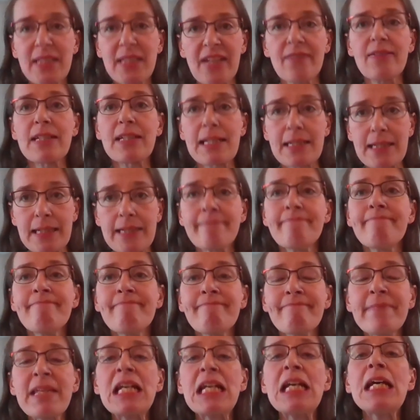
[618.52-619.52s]
definitely.
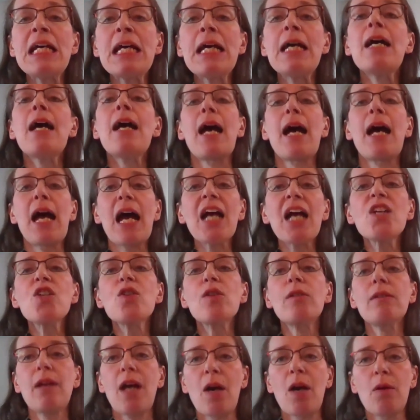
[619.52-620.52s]

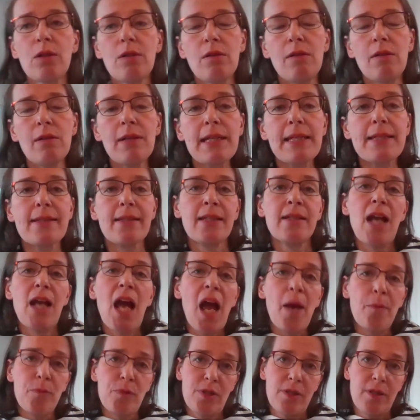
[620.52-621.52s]
Actually, our colleagues in
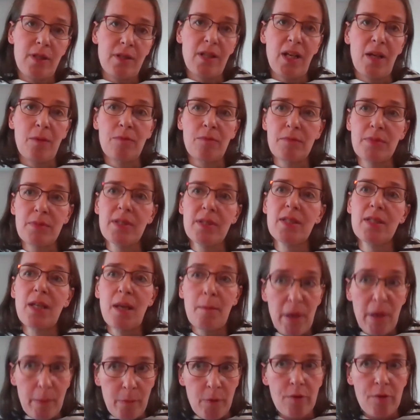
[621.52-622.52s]
Amsterdam's
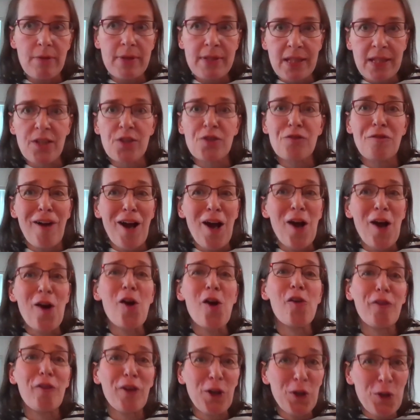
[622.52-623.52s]
memory center are
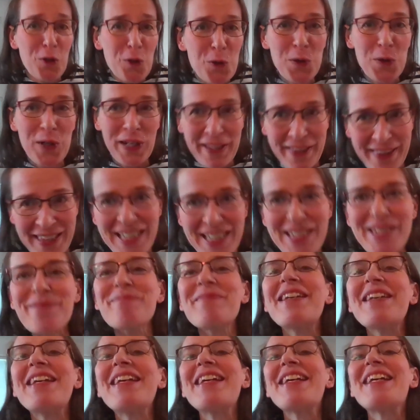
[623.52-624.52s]
already doing that.
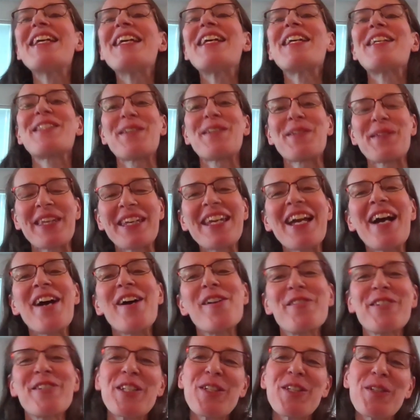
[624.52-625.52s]
So they are
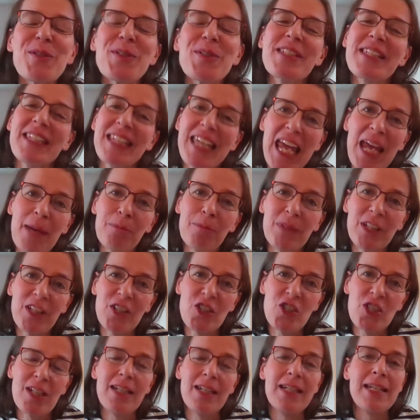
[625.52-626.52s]
already using
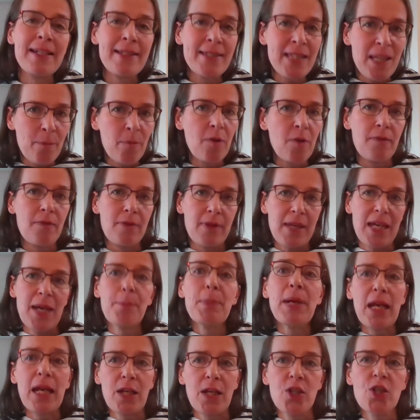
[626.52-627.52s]
MEG in some of their
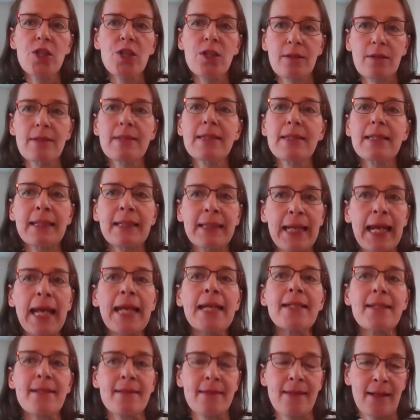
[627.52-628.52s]
patients in
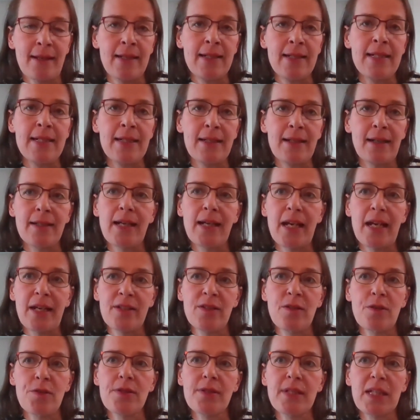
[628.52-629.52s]
aiding the clinical
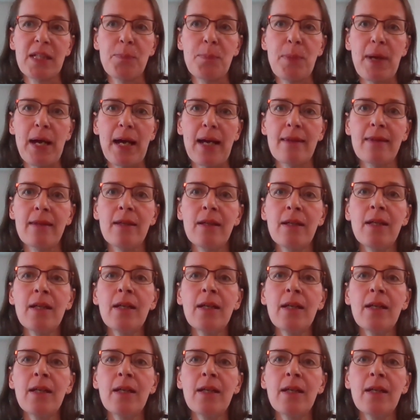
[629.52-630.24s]
diagnostic path.